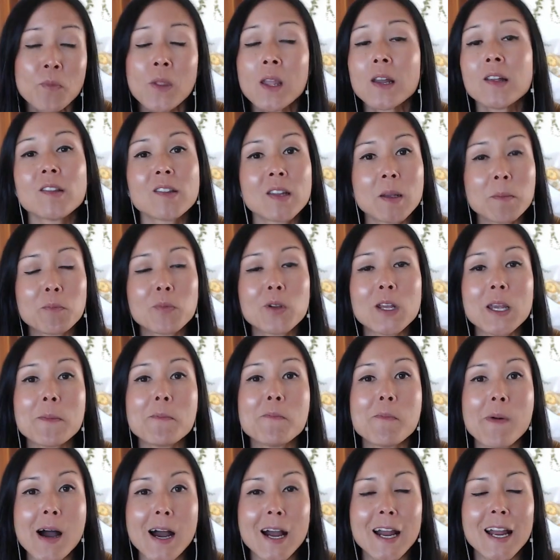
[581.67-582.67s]
simply
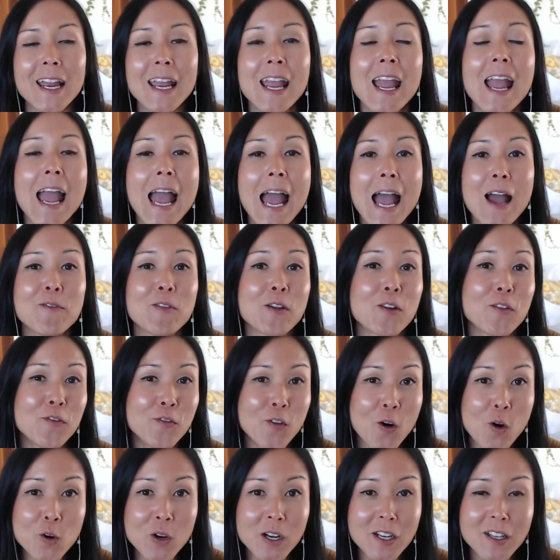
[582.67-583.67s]
by having
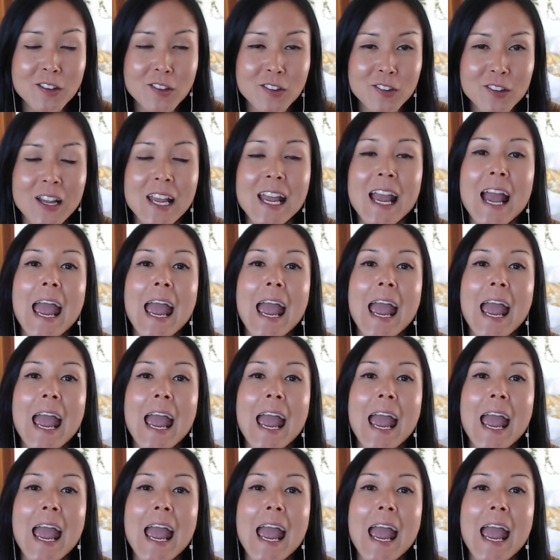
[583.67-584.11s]
focus